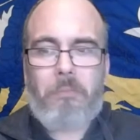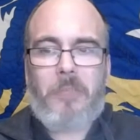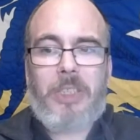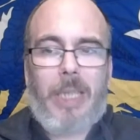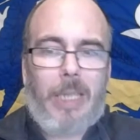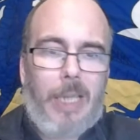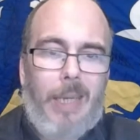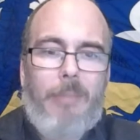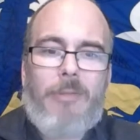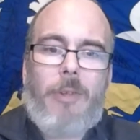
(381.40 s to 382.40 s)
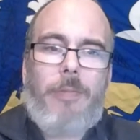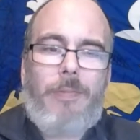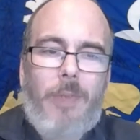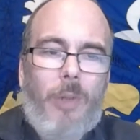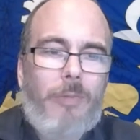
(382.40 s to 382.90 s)
stake a claim for
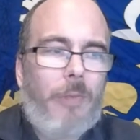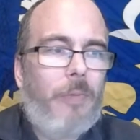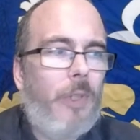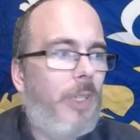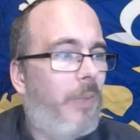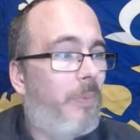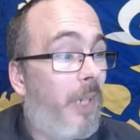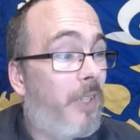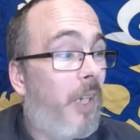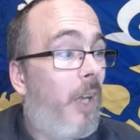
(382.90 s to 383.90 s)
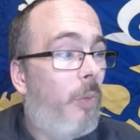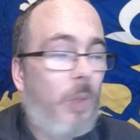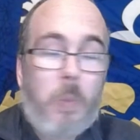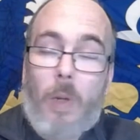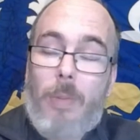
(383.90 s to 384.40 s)
a first team place
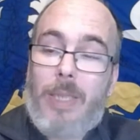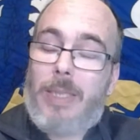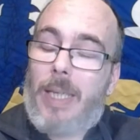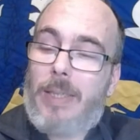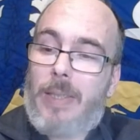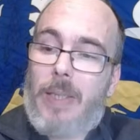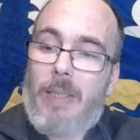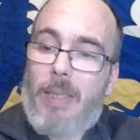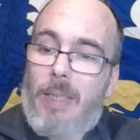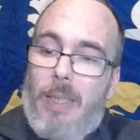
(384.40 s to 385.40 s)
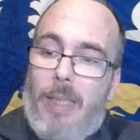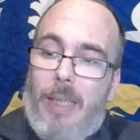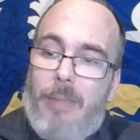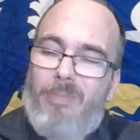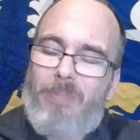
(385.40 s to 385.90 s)
was probably Atete.
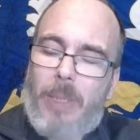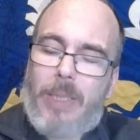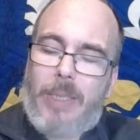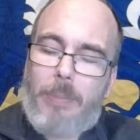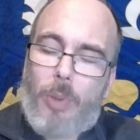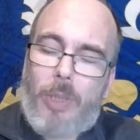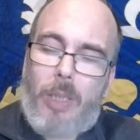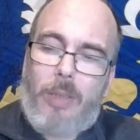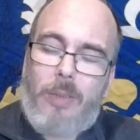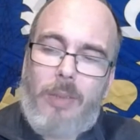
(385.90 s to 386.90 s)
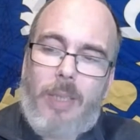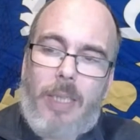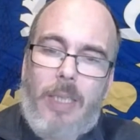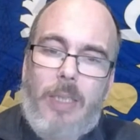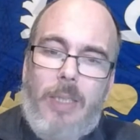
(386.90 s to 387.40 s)
Bit disappointing that
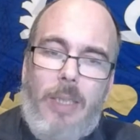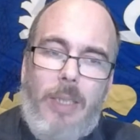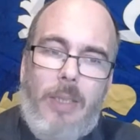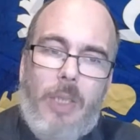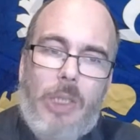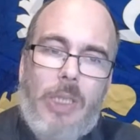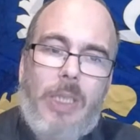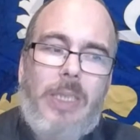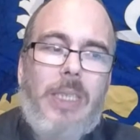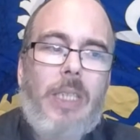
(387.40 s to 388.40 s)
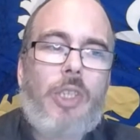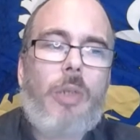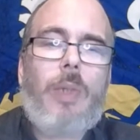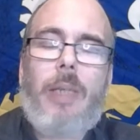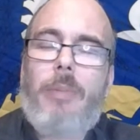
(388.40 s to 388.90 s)
he couldn't, because he did
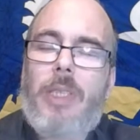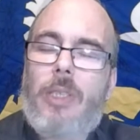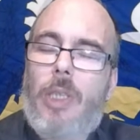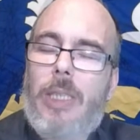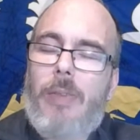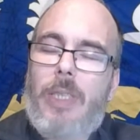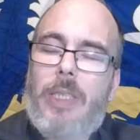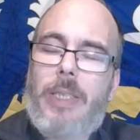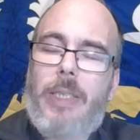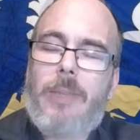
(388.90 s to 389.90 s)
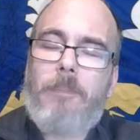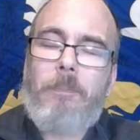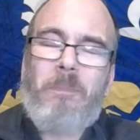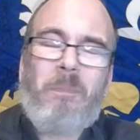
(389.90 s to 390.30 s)
show glimpses earlier in the season,